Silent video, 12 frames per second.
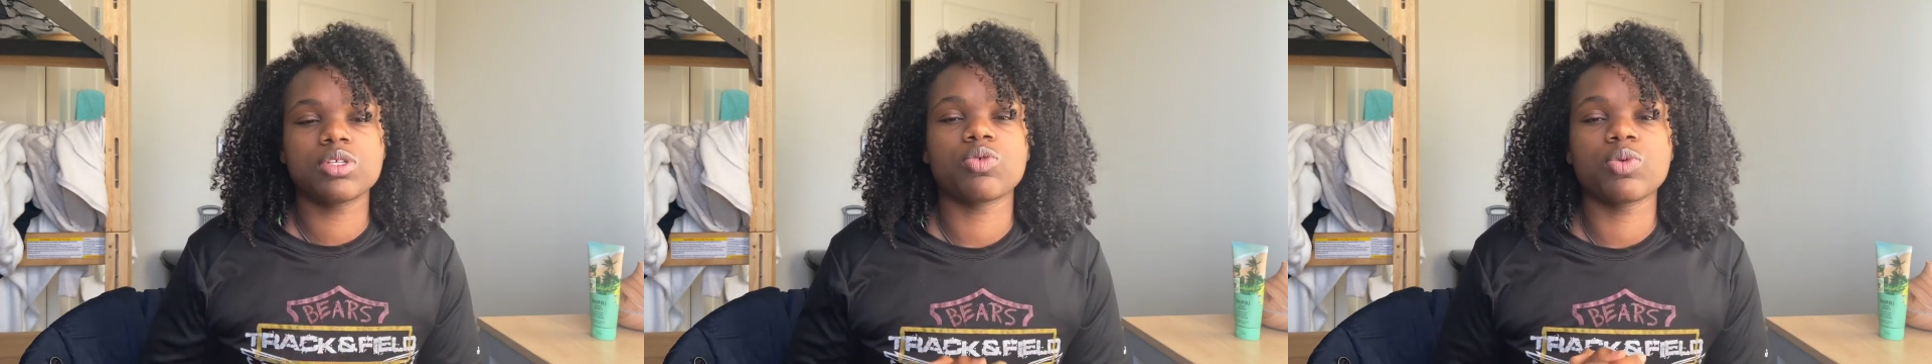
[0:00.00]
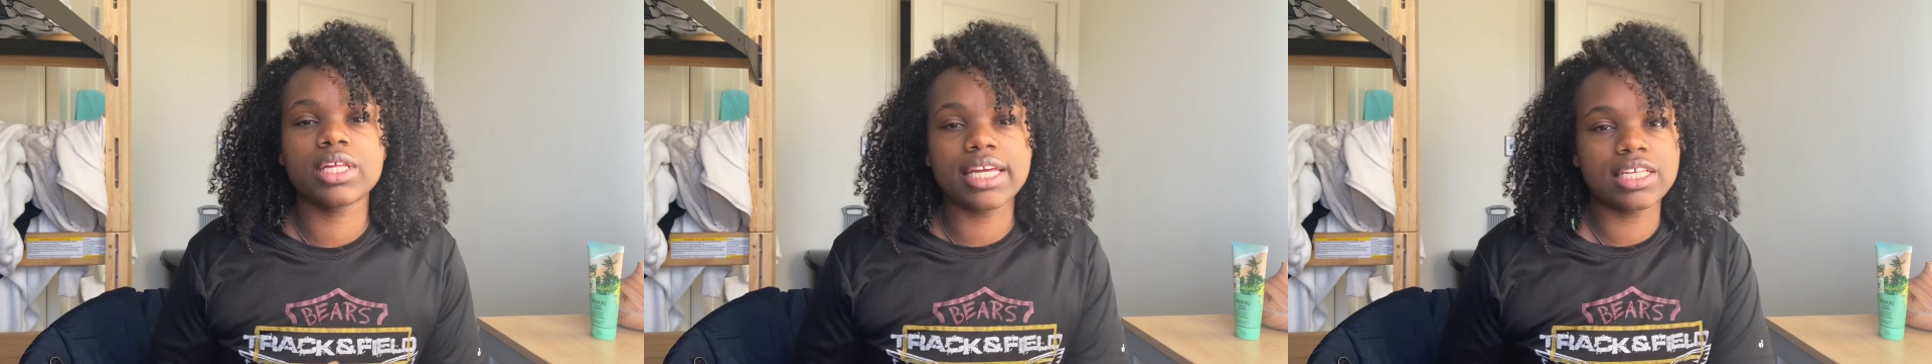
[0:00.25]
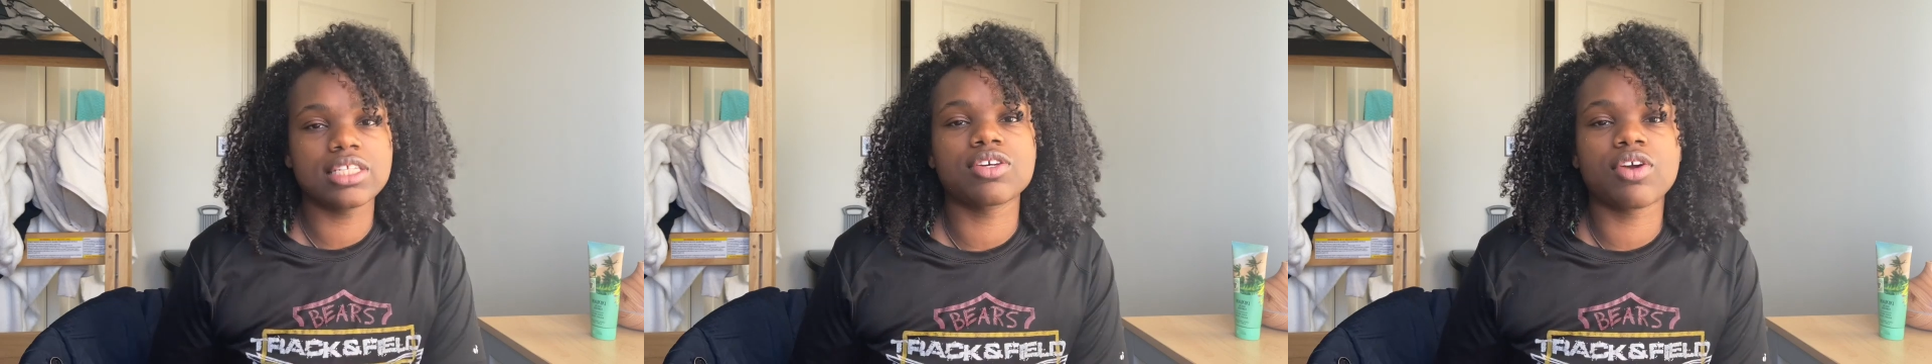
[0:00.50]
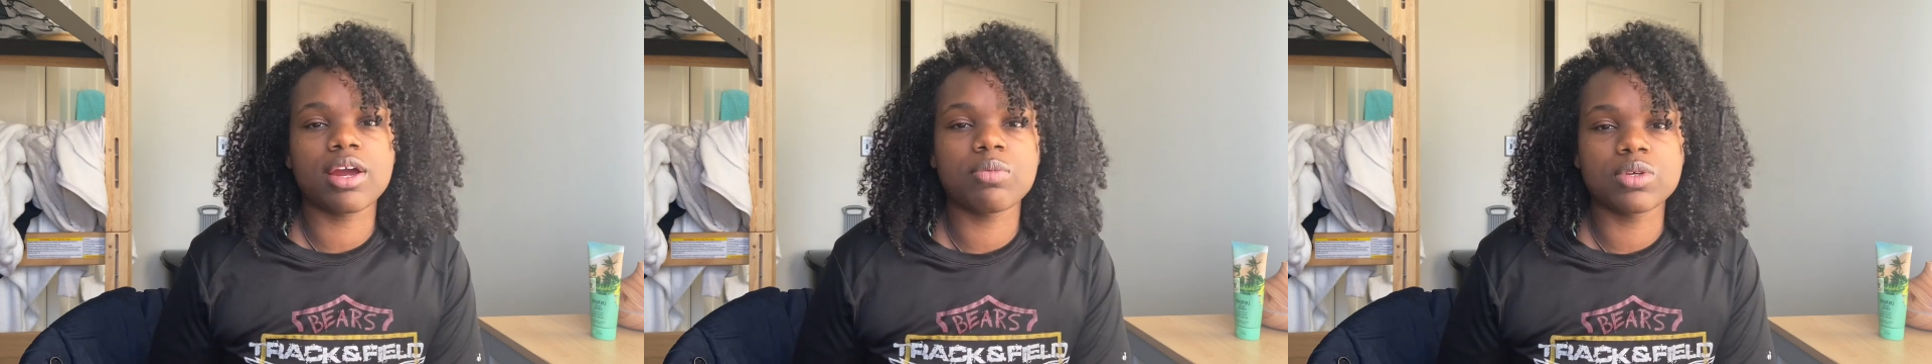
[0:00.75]
So really
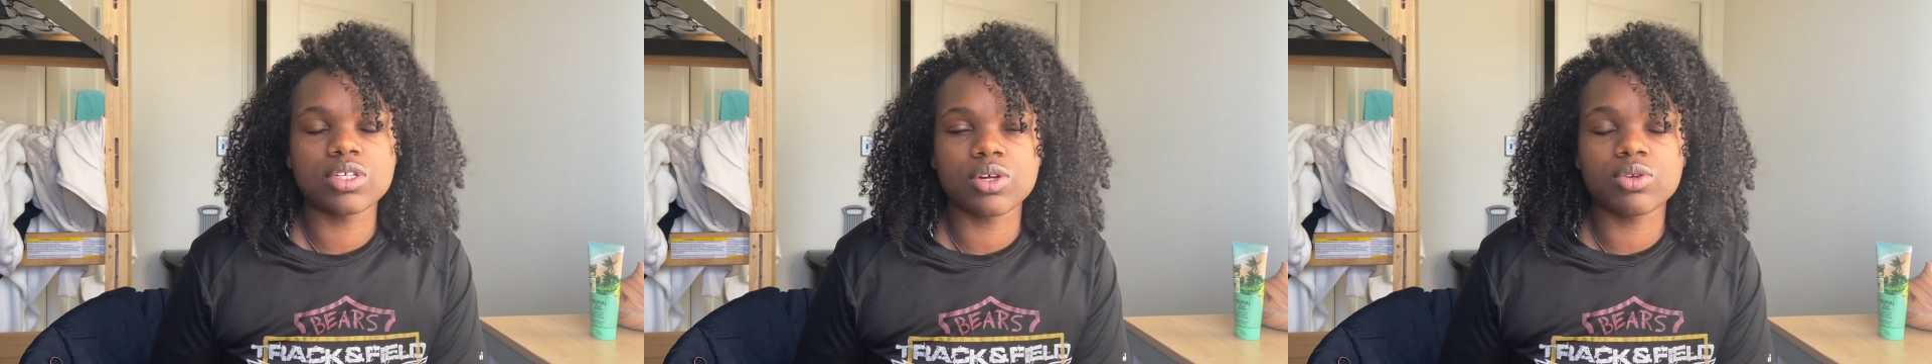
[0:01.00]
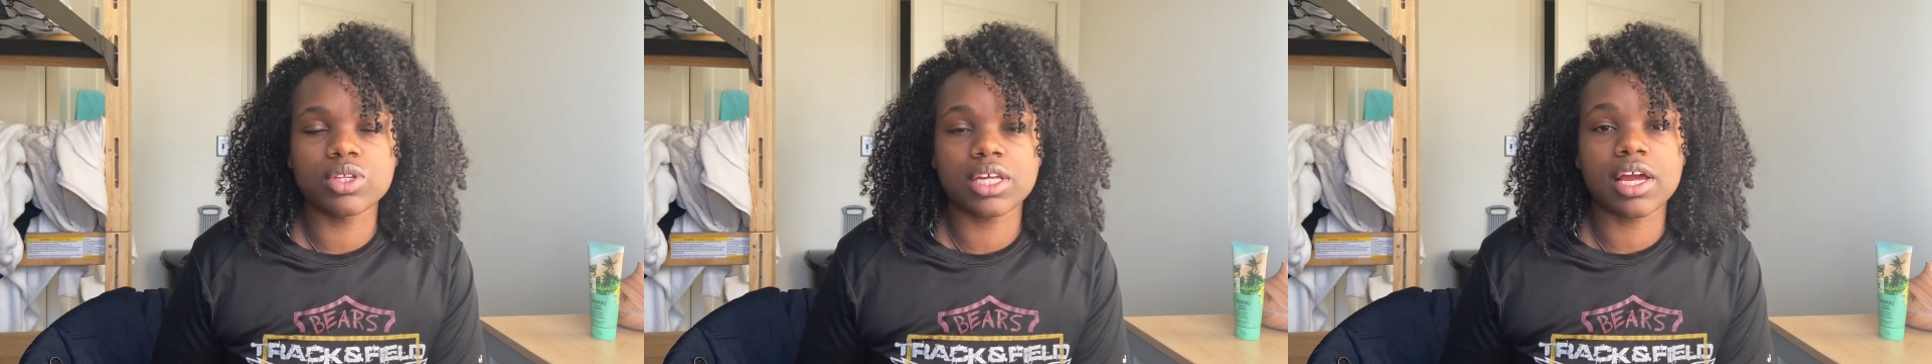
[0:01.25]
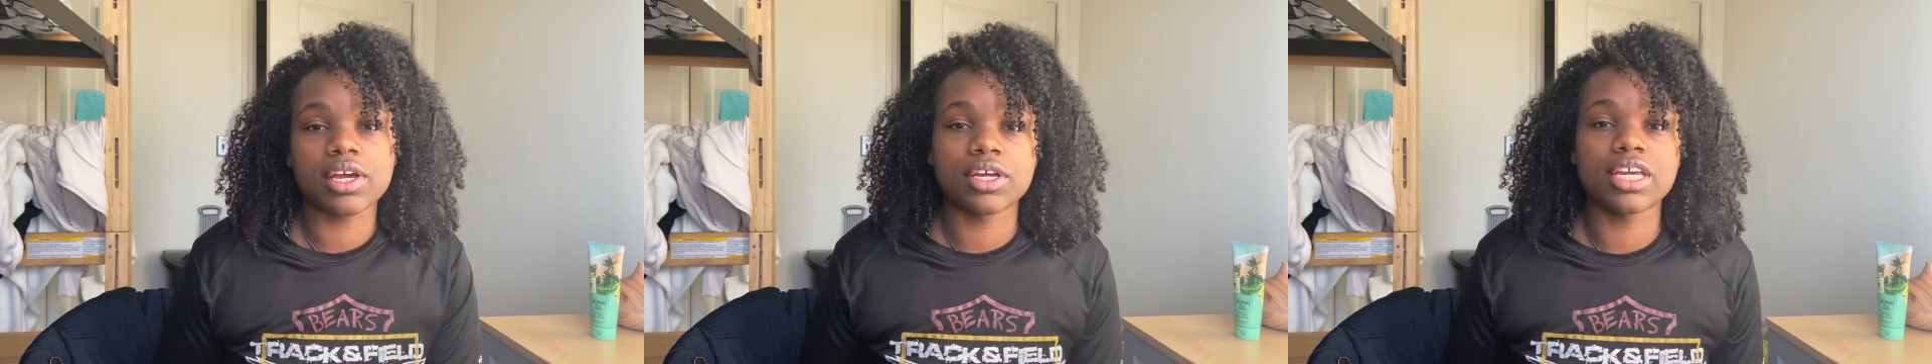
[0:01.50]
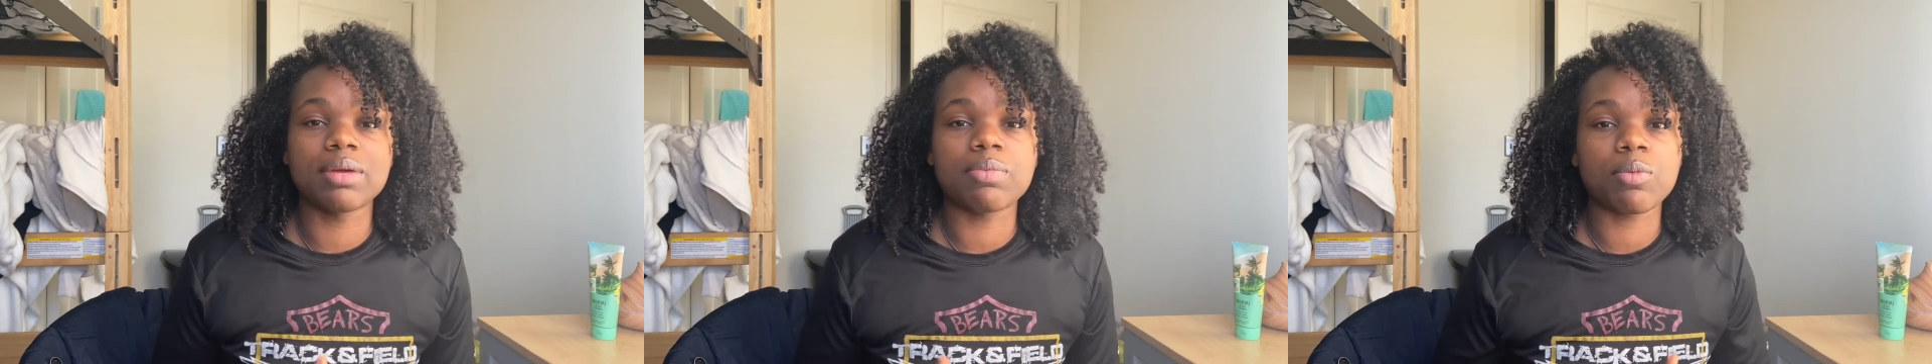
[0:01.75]
Instagram was the only thing I
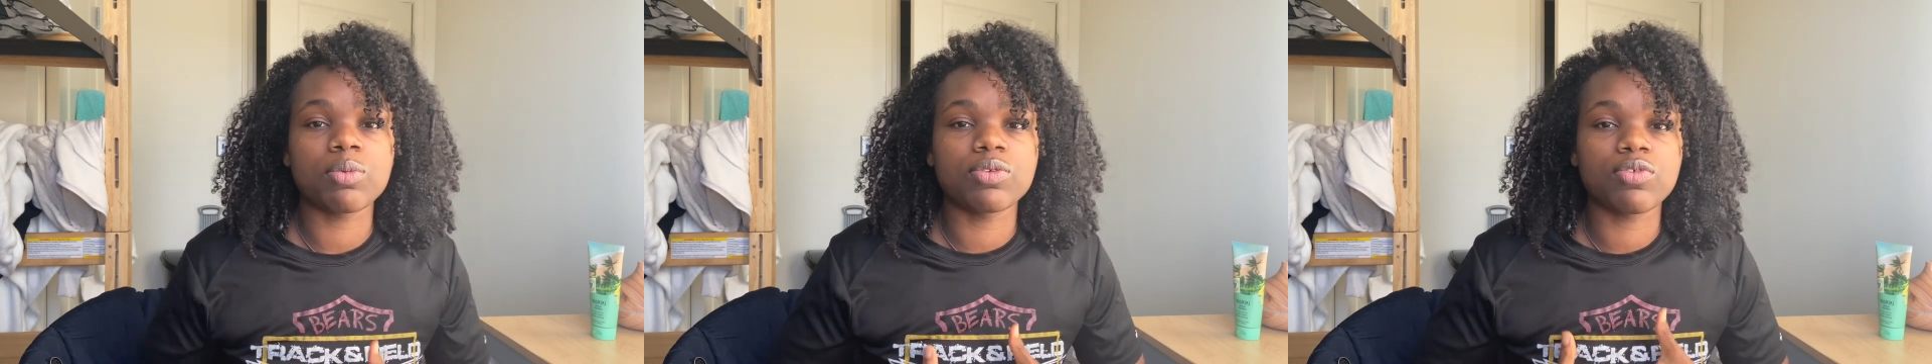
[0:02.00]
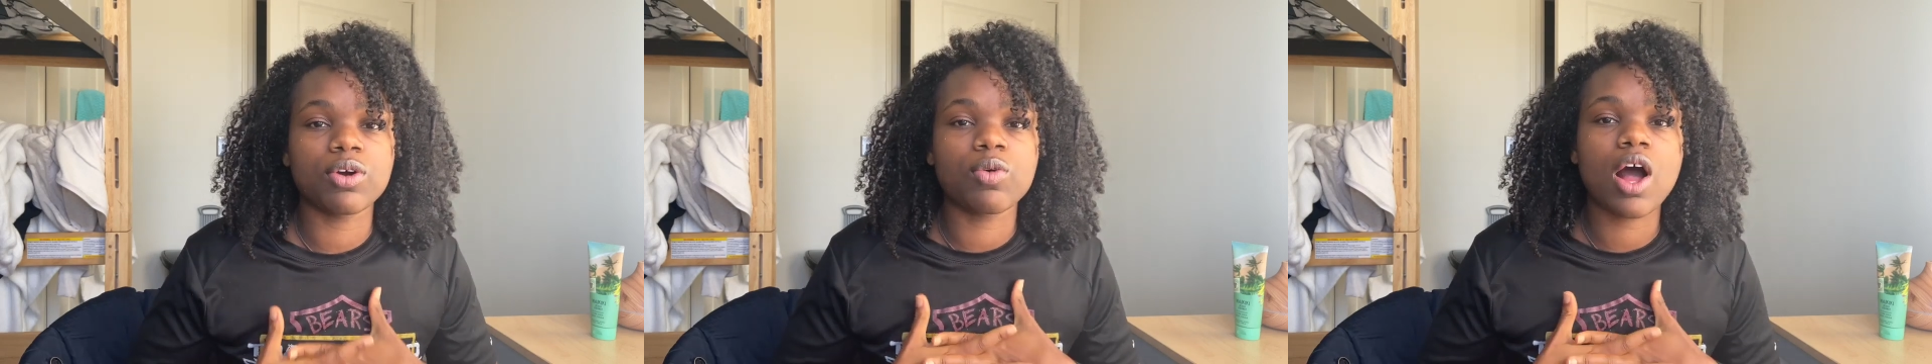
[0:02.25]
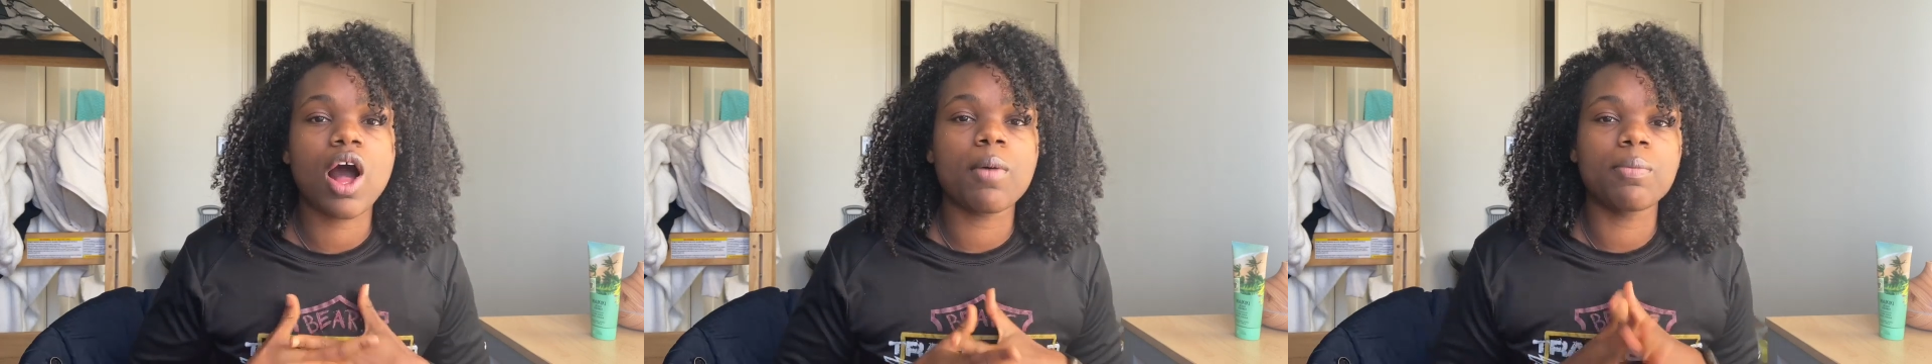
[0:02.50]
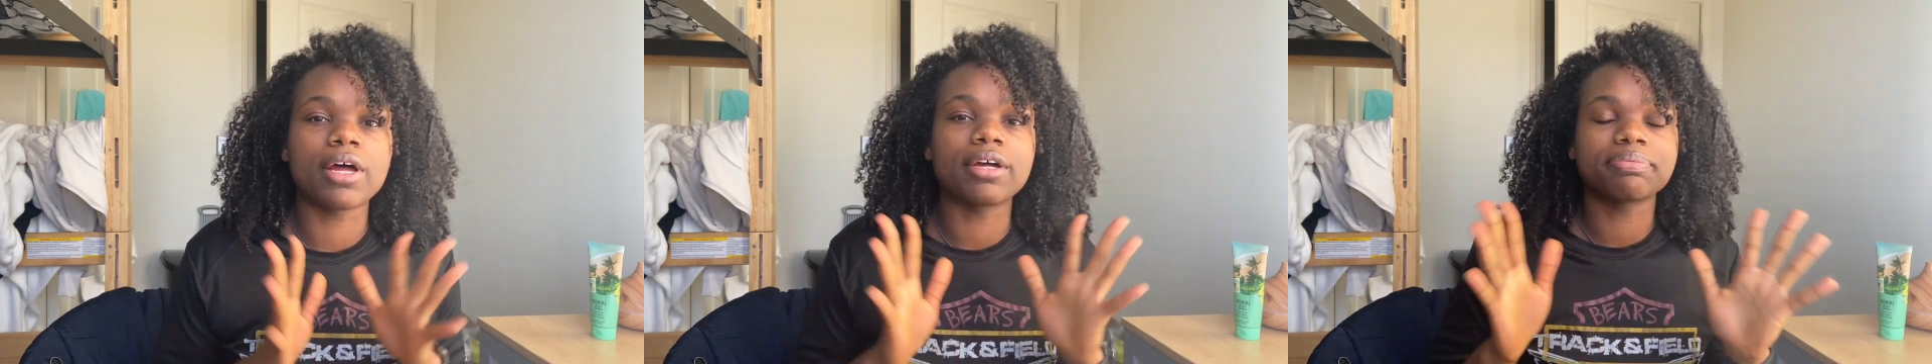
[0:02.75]
could keep up with for a
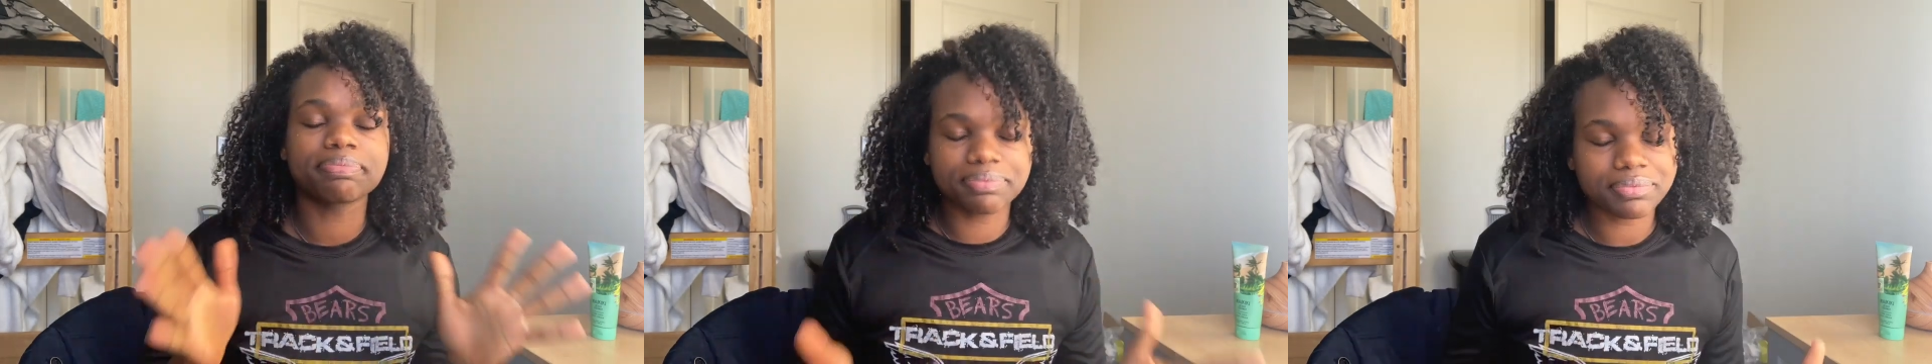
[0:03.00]
while, but